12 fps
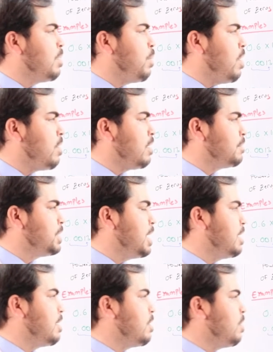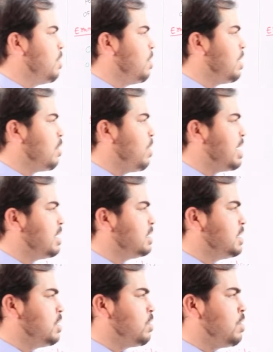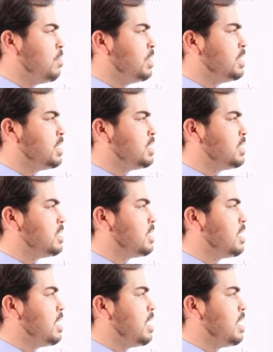power of 10, or 10, which is